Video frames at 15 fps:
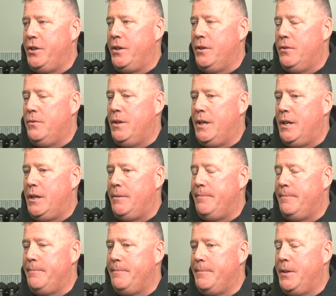
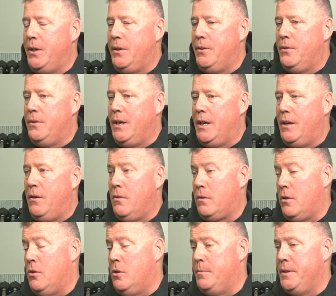
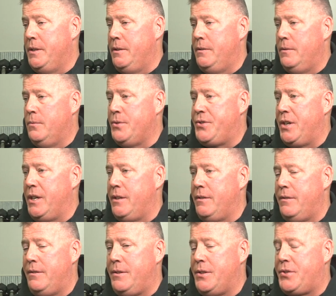Oklahoma was
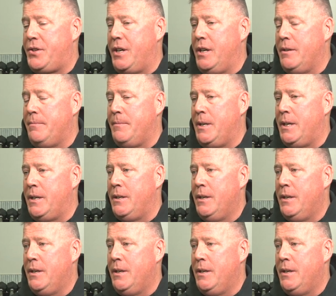in to see him.